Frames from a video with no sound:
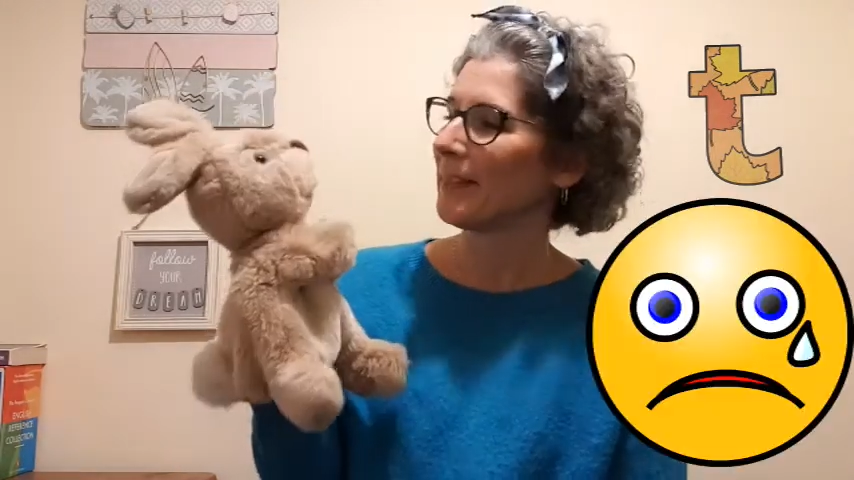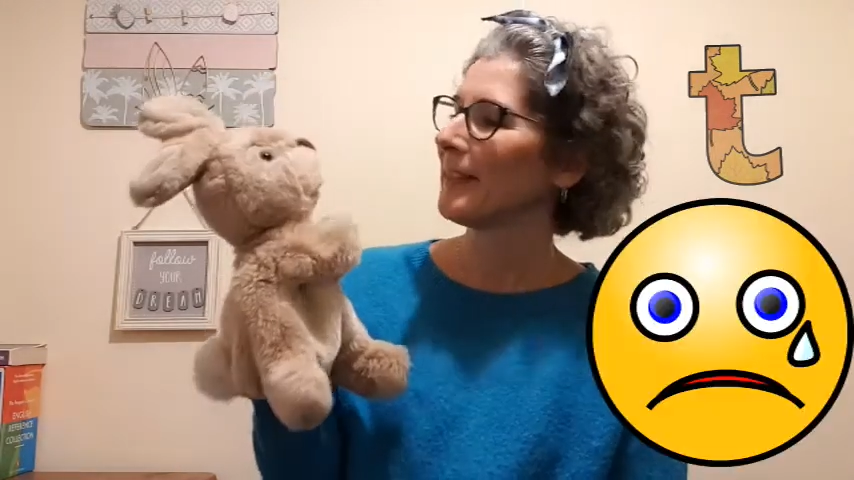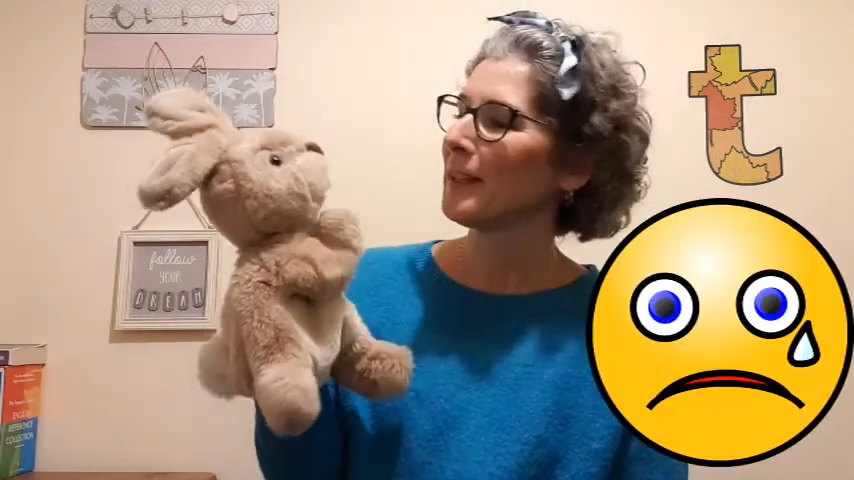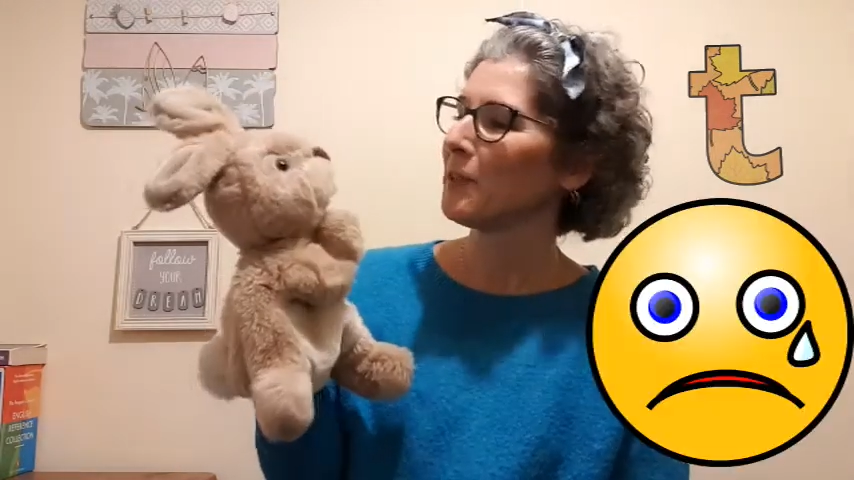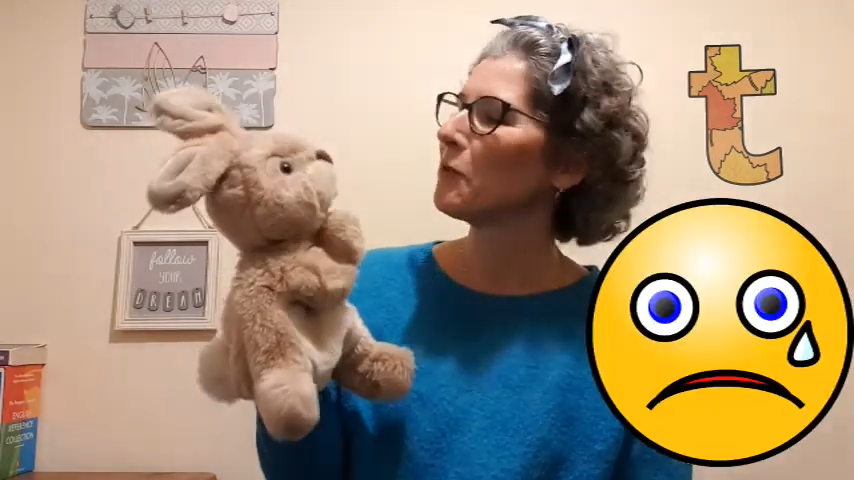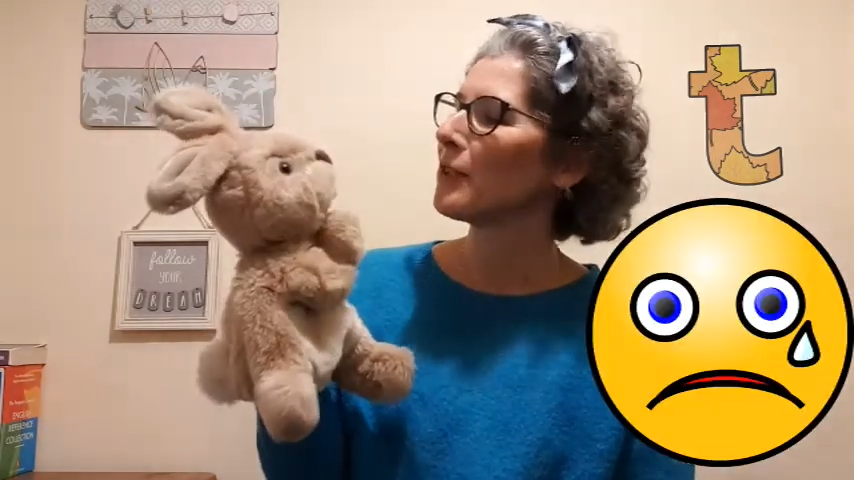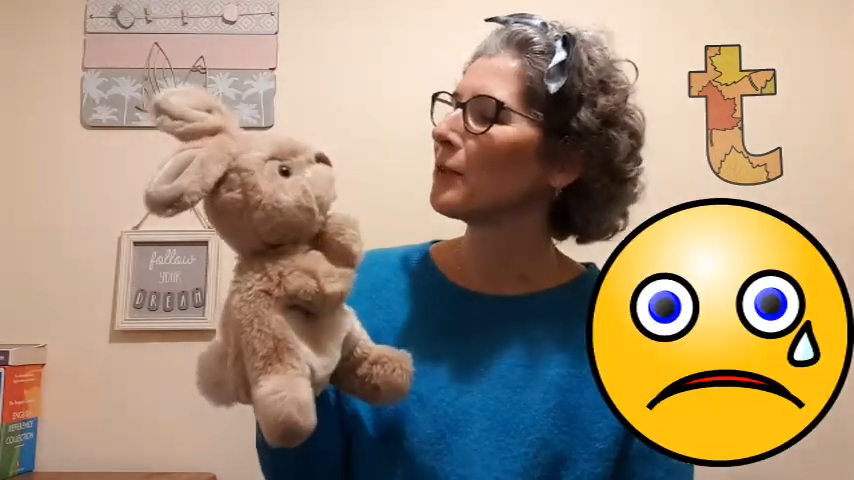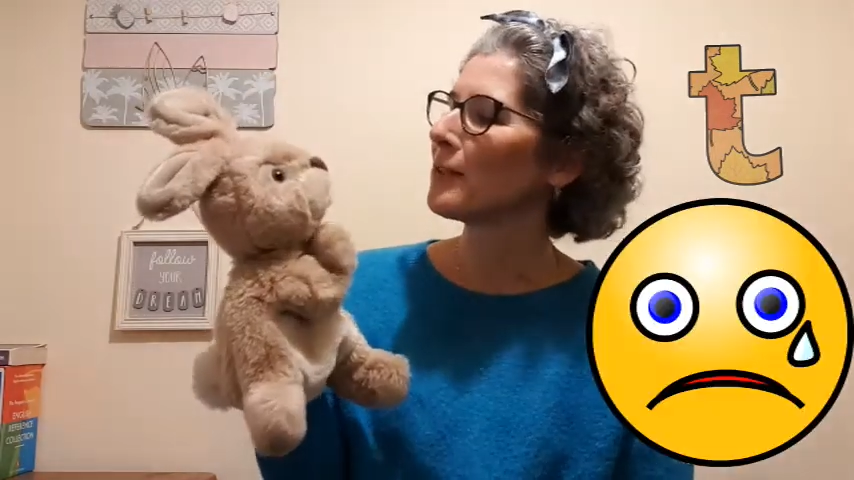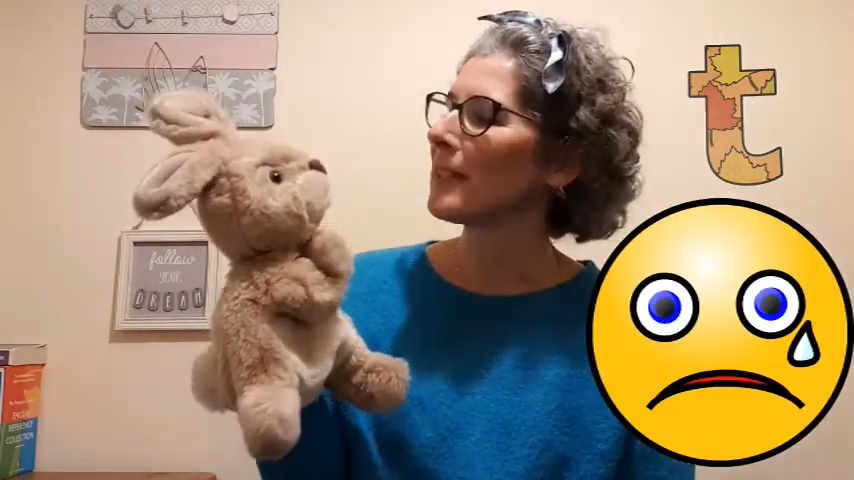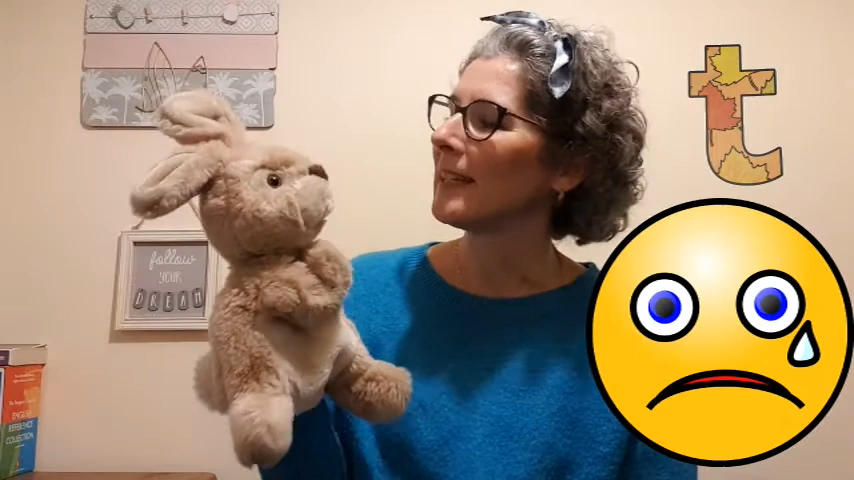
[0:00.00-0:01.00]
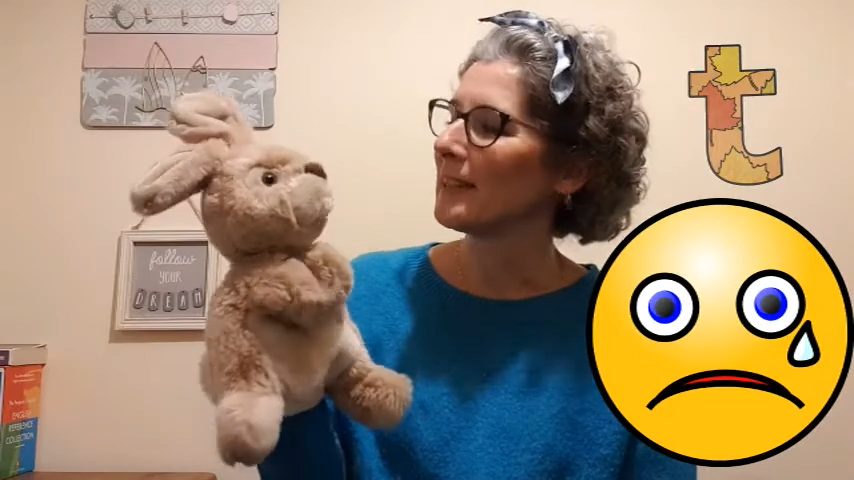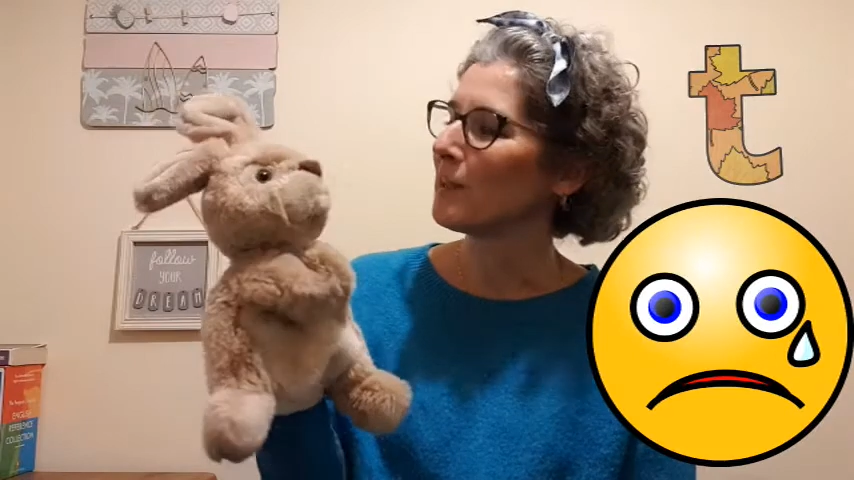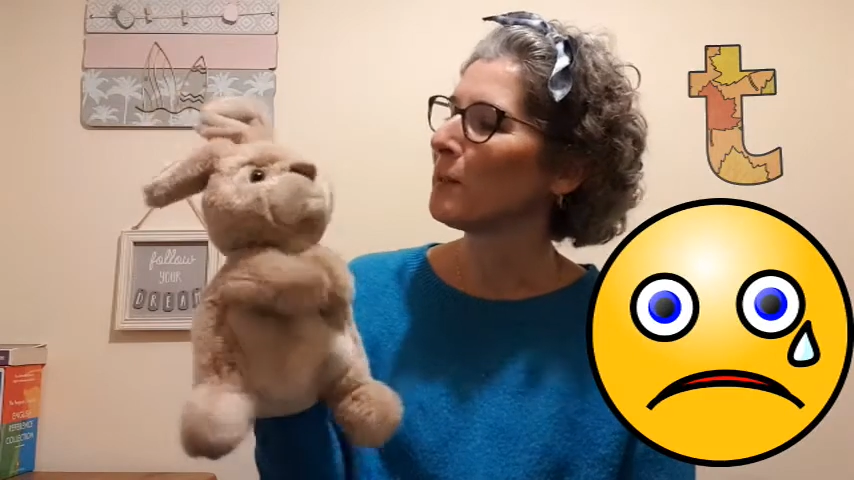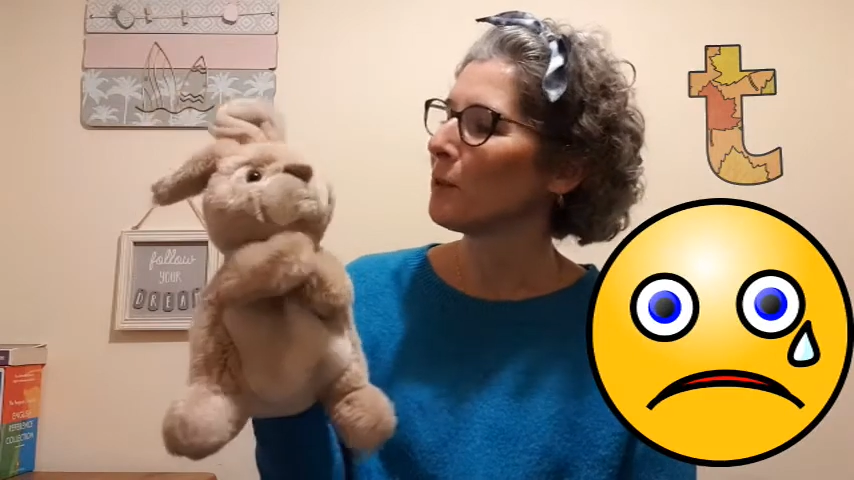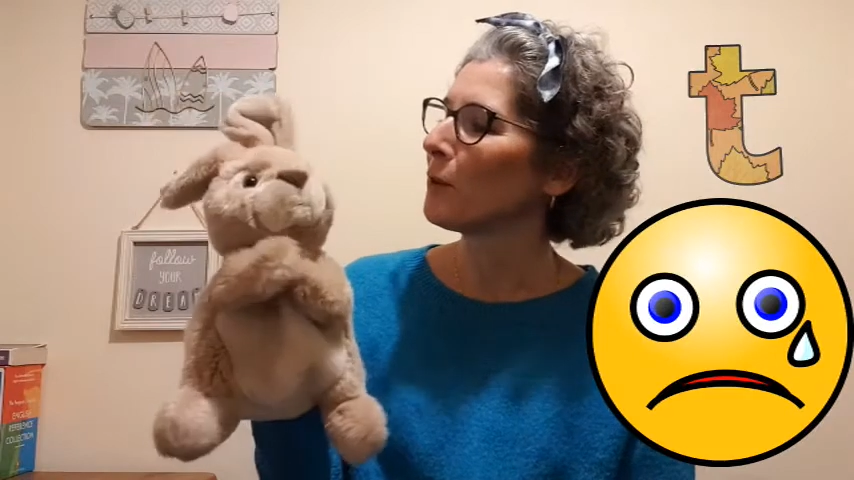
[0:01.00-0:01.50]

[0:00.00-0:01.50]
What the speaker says: They're not real tears. You're not